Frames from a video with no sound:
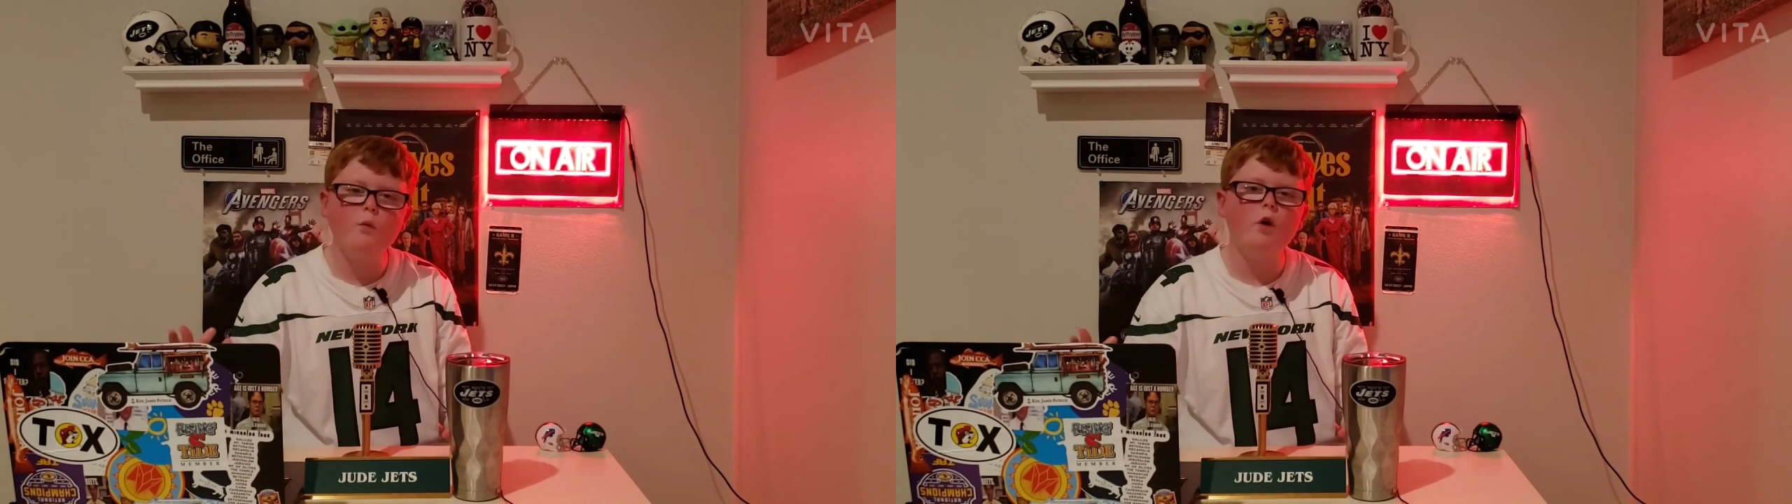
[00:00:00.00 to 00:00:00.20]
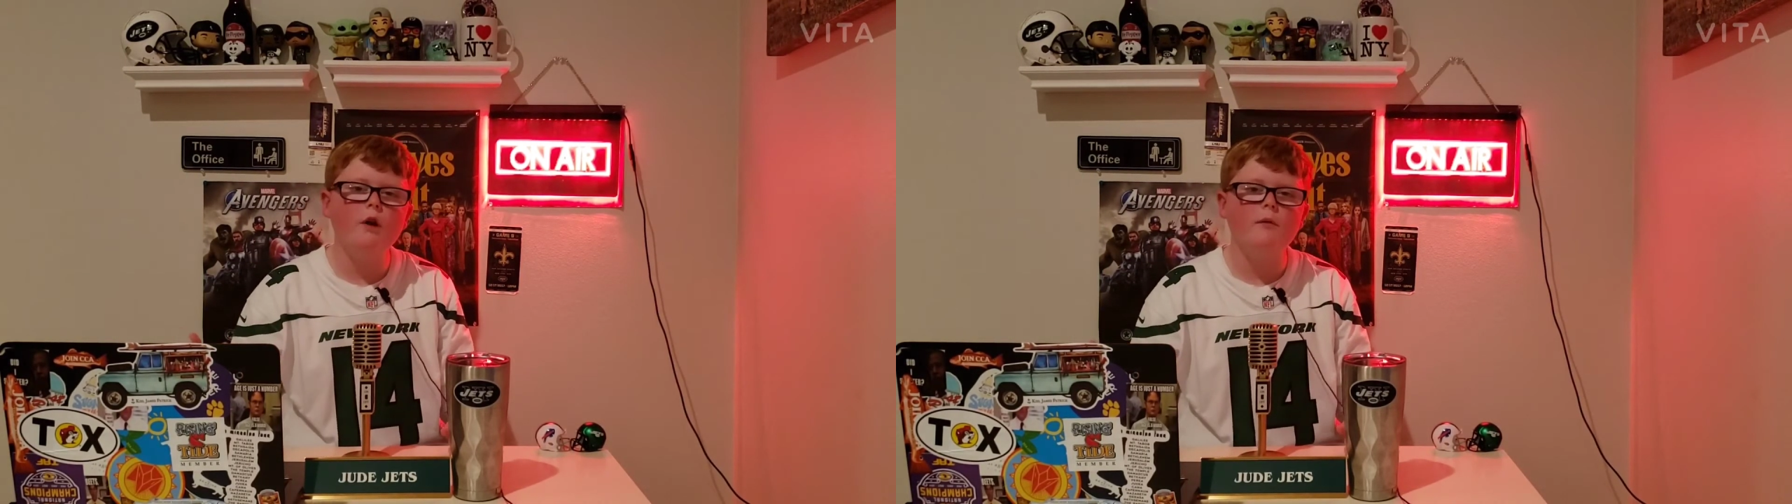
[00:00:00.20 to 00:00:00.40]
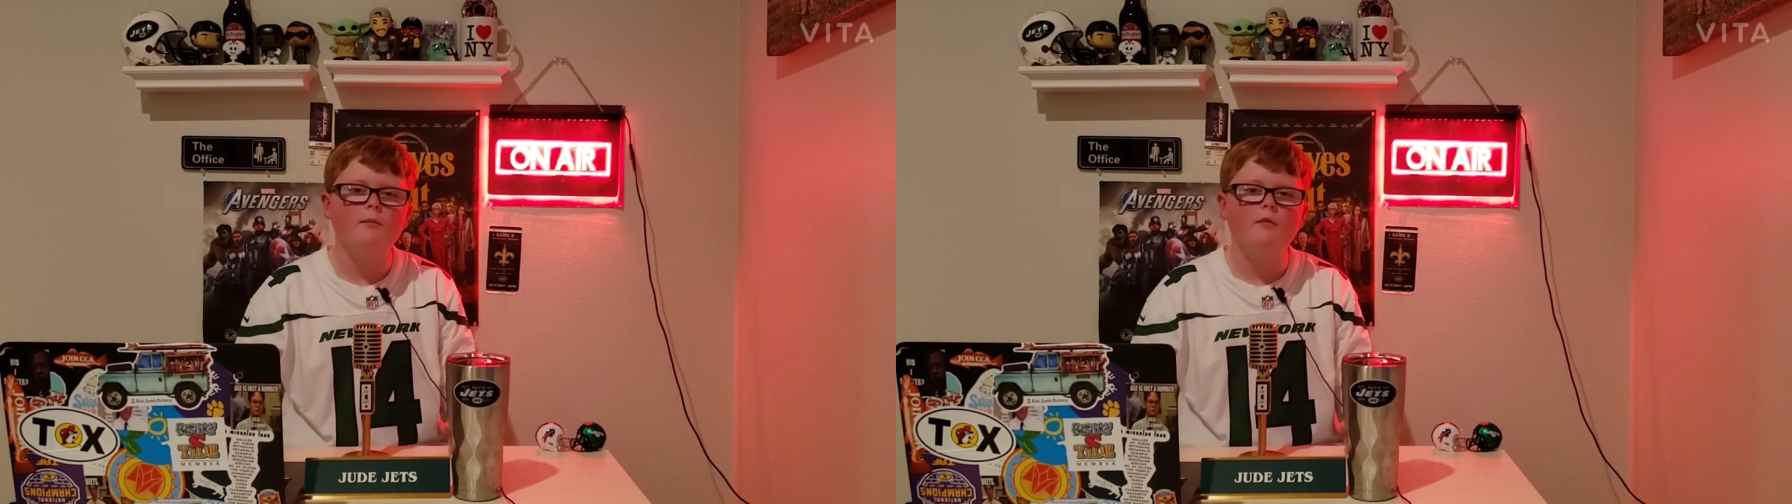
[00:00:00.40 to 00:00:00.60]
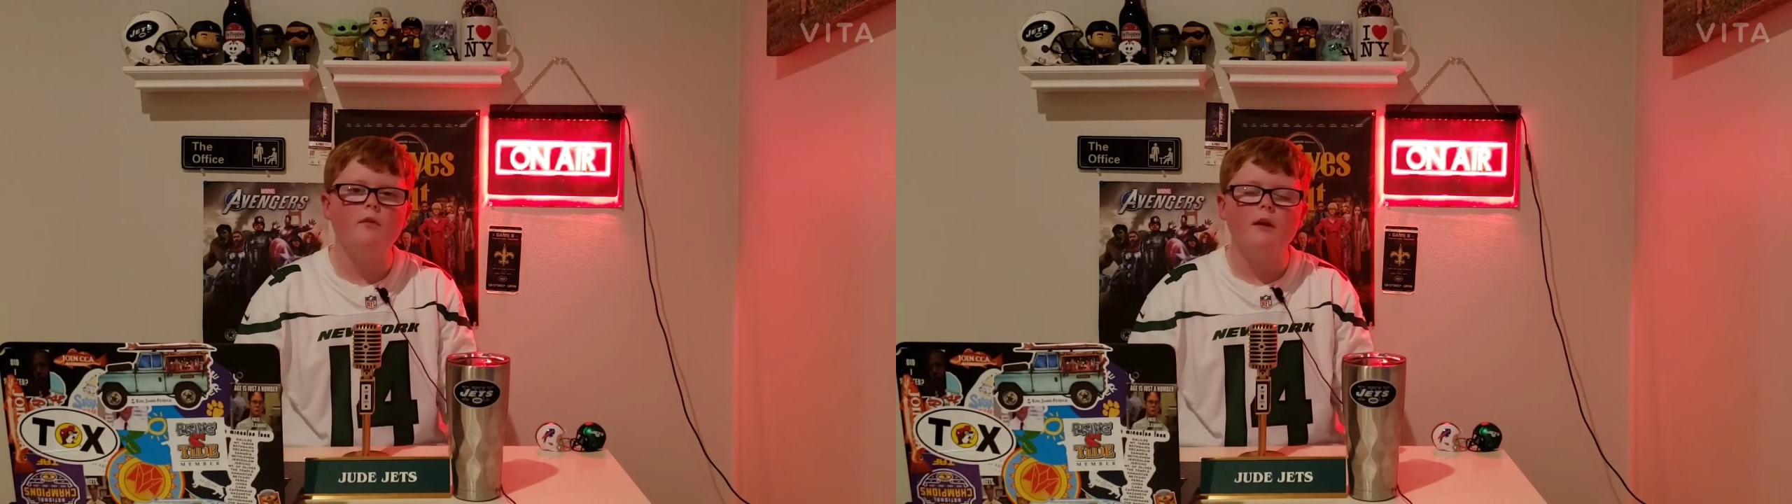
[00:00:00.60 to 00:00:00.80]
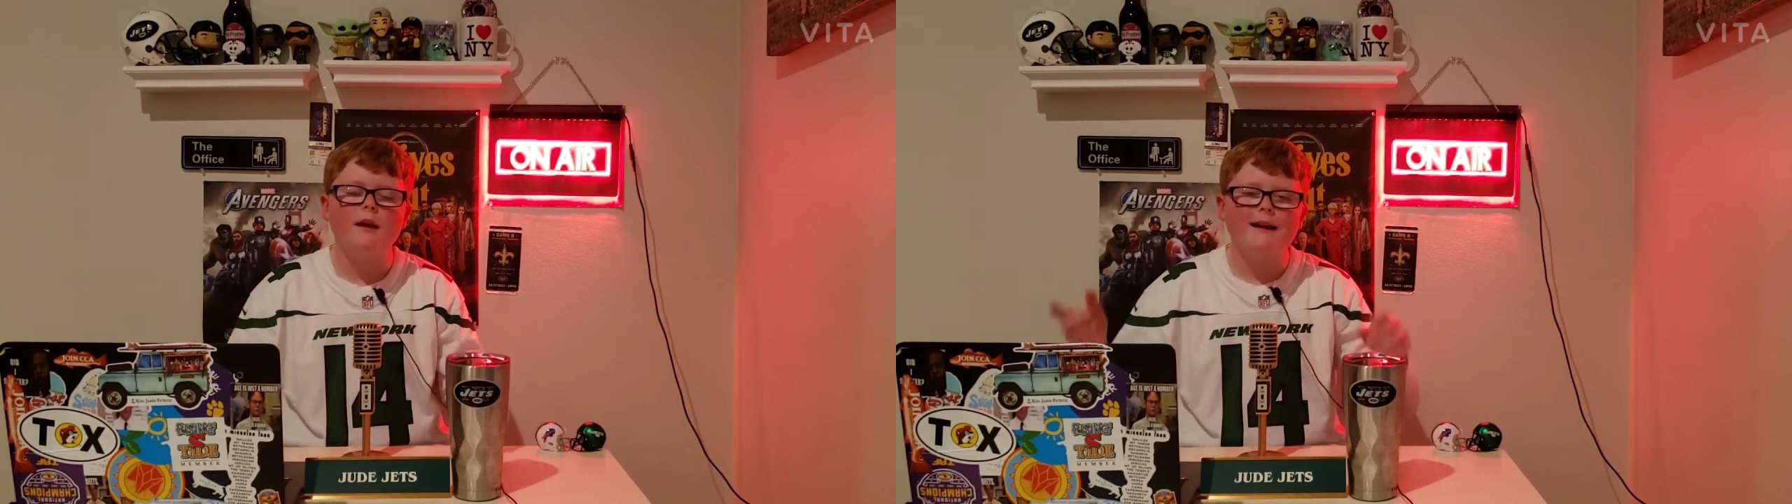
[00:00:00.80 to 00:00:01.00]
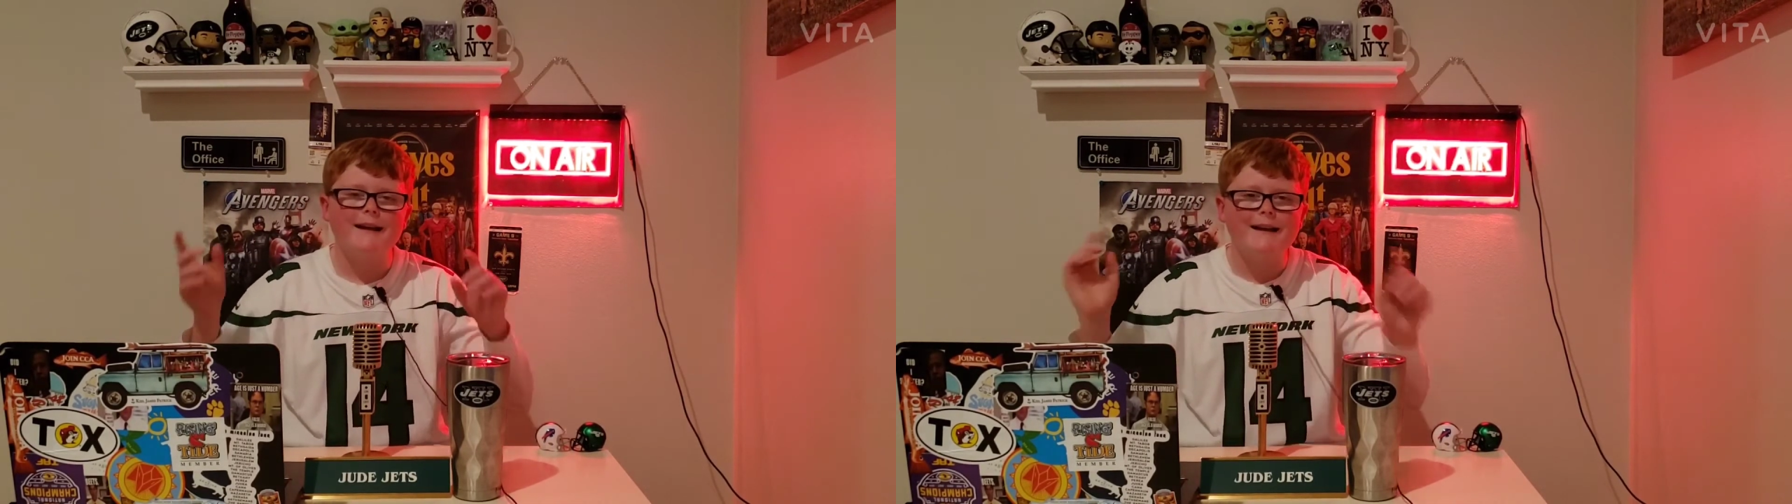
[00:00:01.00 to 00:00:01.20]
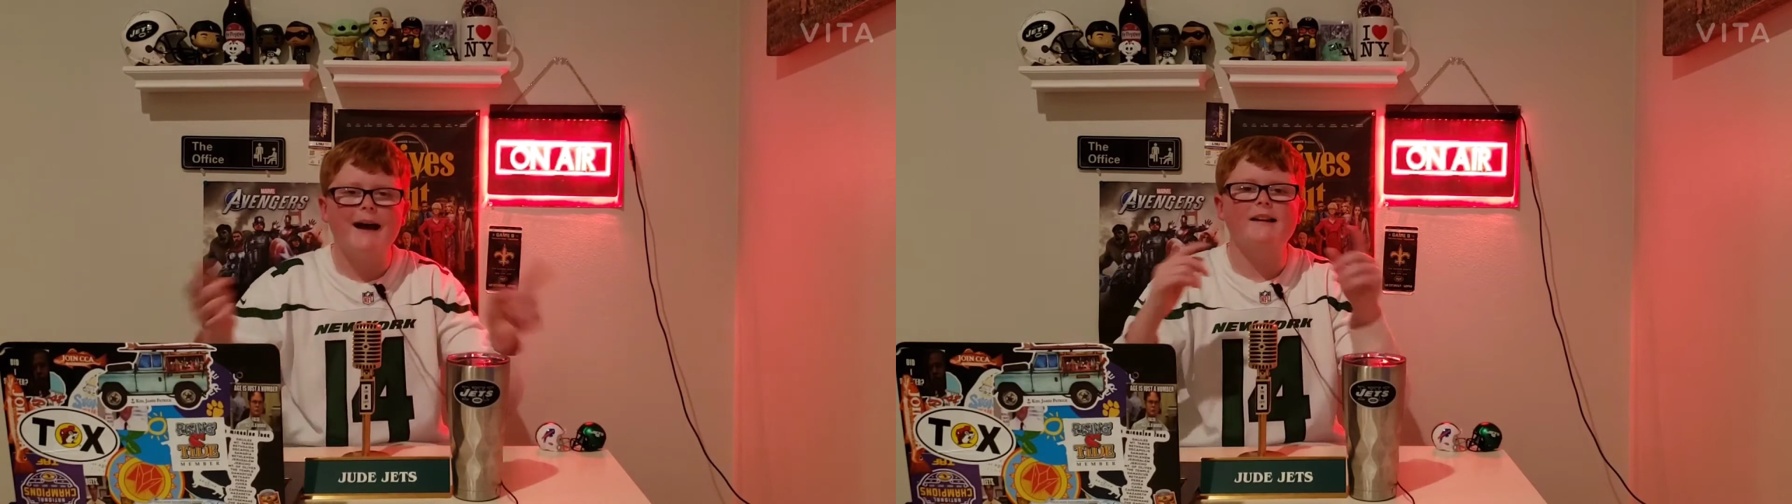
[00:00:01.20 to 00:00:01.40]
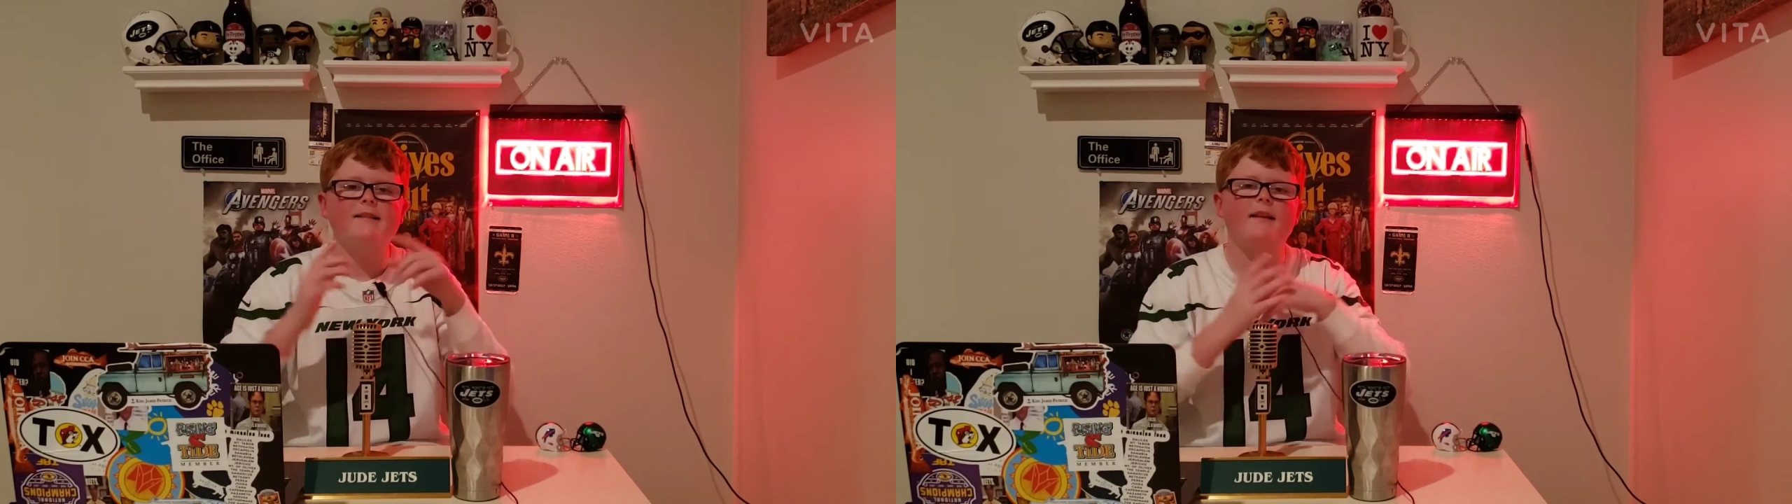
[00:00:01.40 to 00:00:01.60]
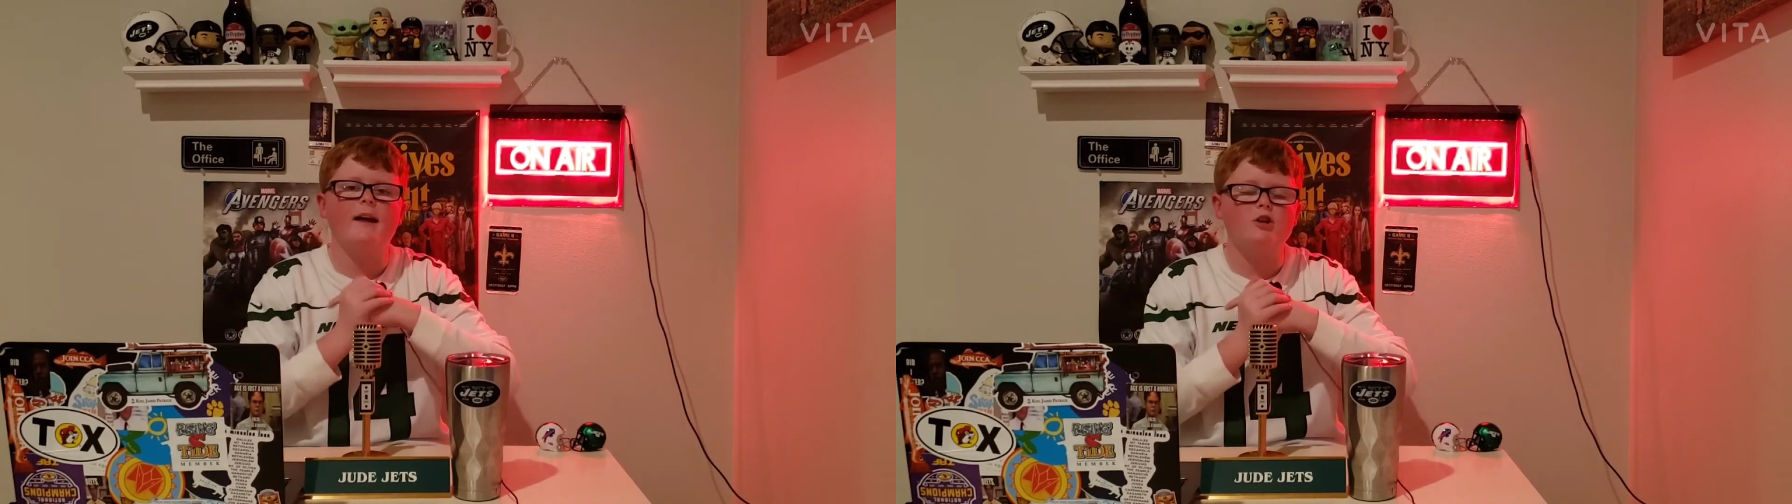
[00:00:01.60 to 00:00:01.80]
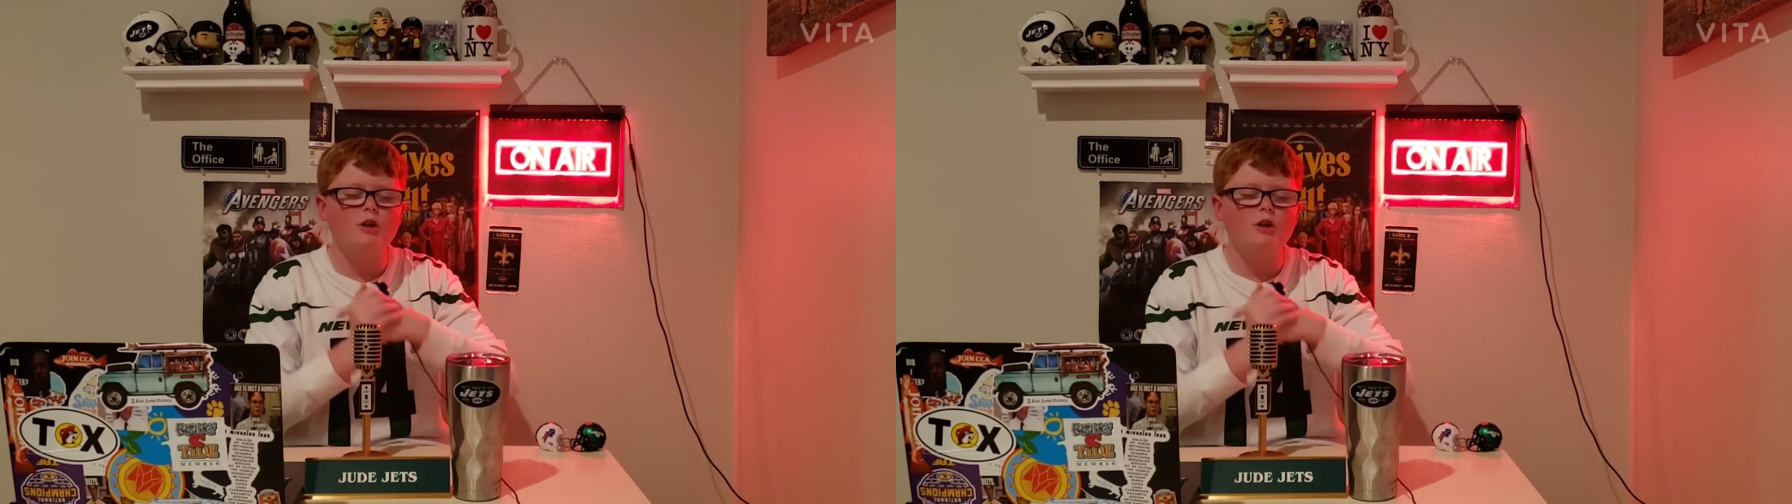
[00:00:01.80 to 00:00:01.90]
Williams got a sack.